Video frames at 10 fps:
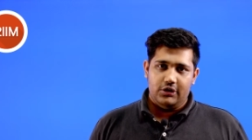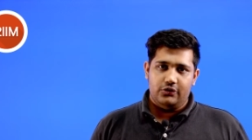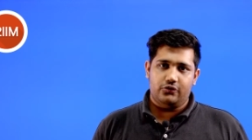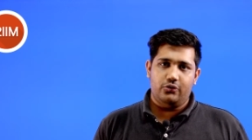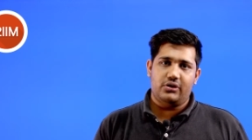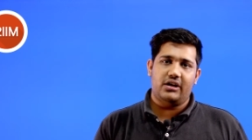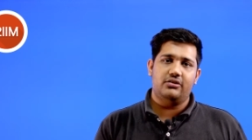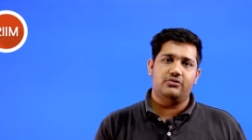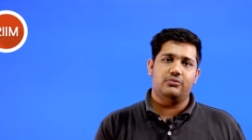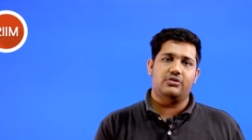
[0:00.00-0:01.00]
So you
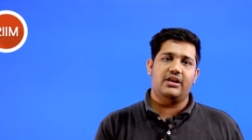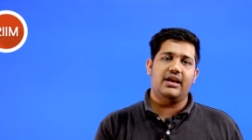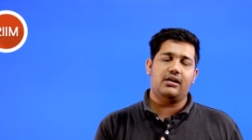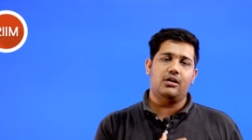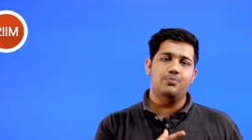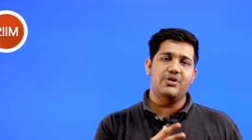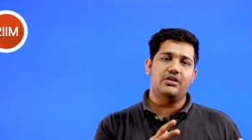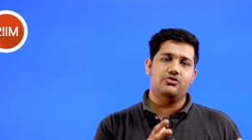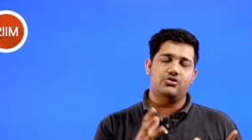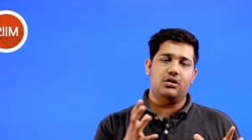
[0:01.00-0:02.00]
can take a
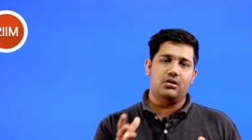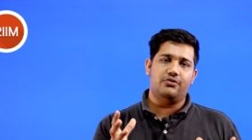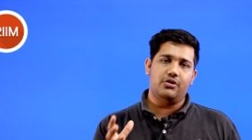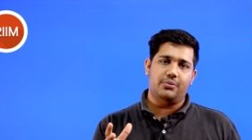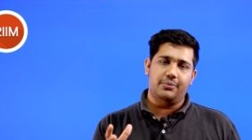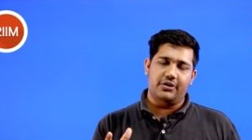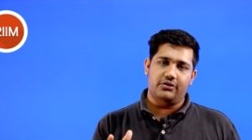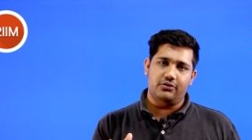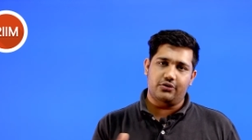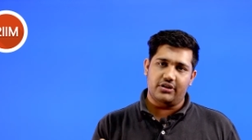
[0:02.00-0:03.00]
big chunk of your
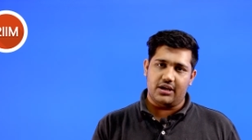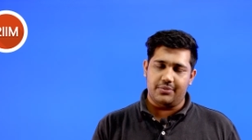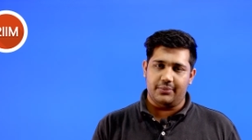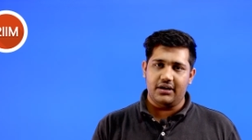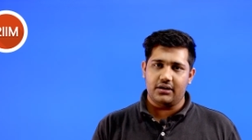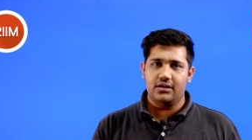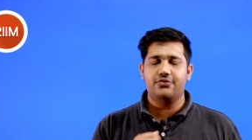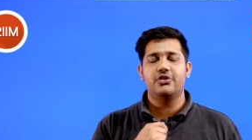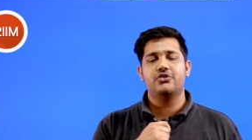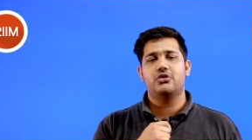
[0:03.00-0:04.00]
preparation for the IP mat and
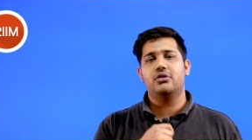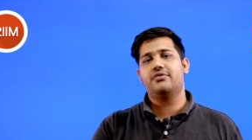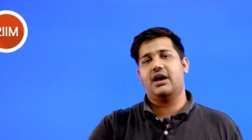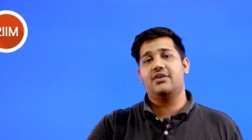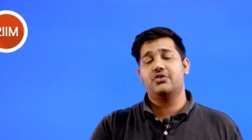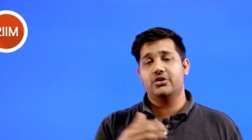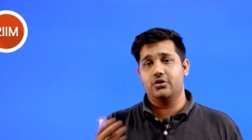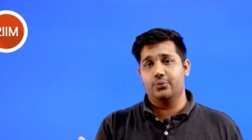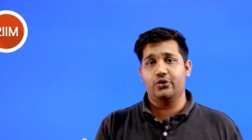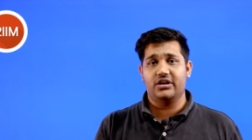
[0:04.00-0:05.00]
finish it off after
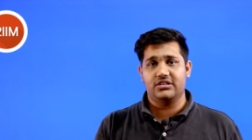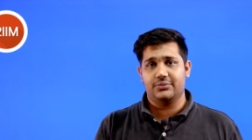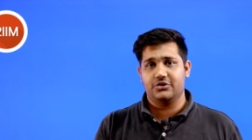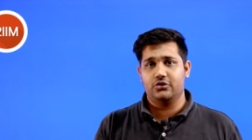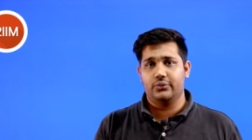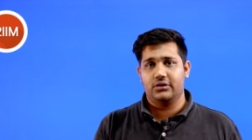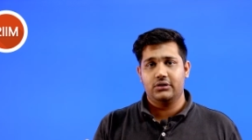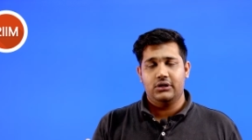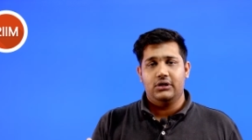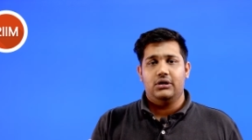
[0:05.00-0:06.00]
your board exams are over.
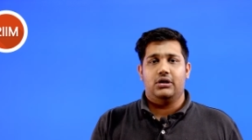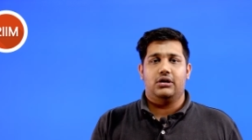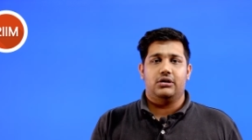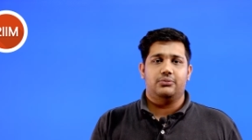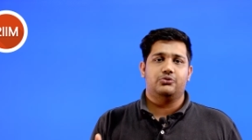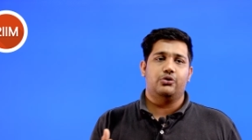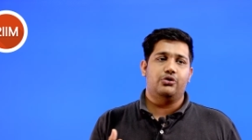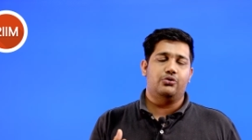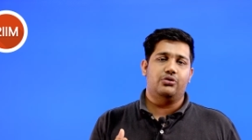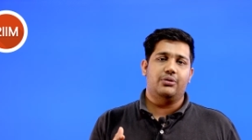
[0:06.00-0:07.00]
Uh, so
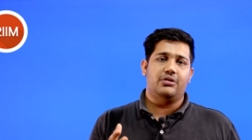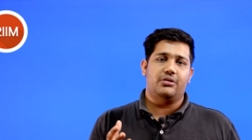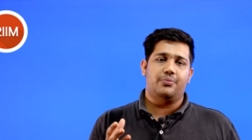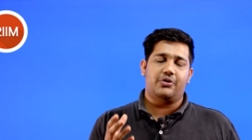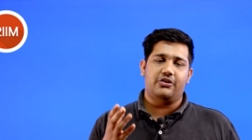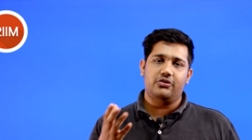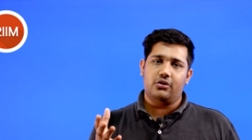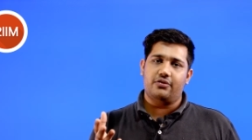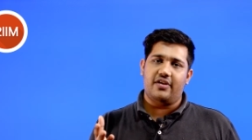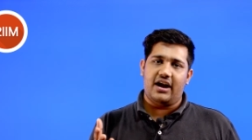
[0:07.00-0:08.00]
you, the, the, the, pressure
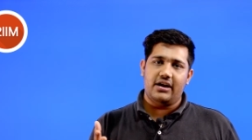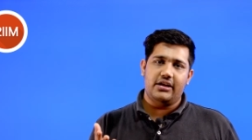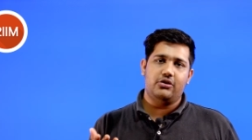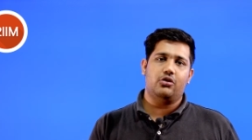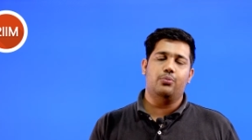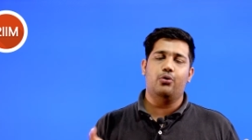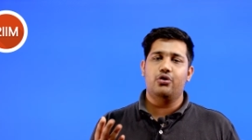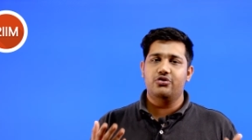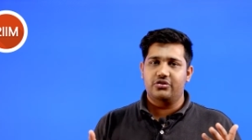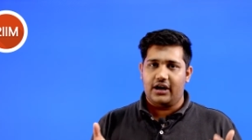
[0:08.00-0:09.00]
of handling your
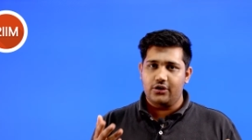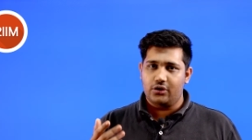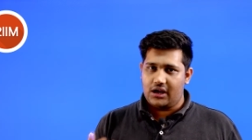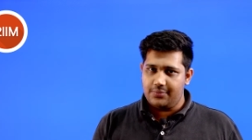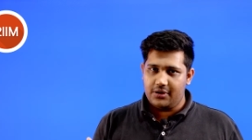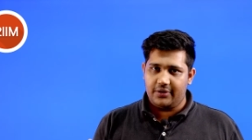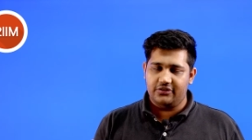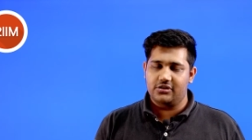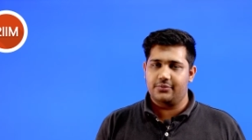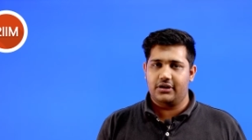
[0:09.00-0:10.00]
boards and your IPM
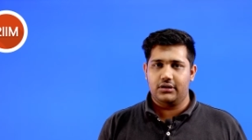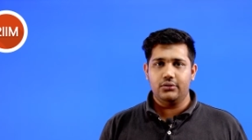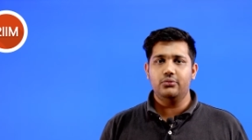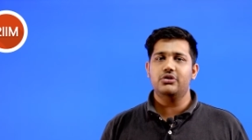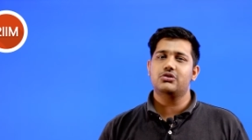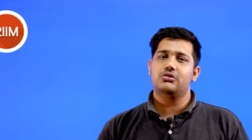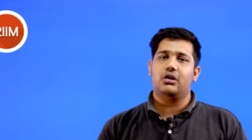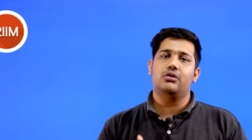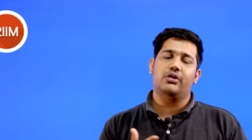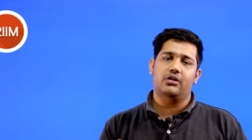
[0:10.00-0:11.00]
exam right now is
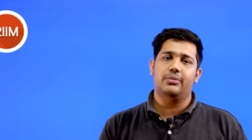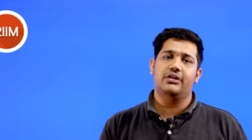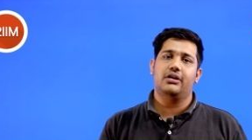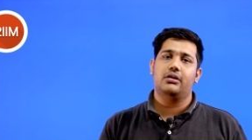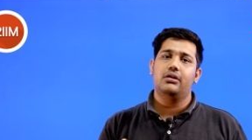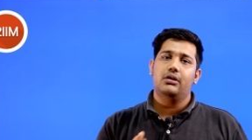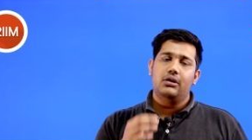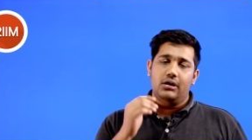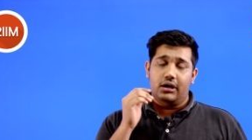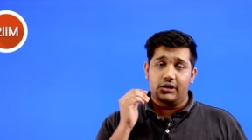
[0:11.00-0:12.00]
not going to be there.
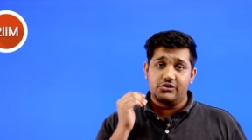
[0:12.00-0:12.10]
Uh,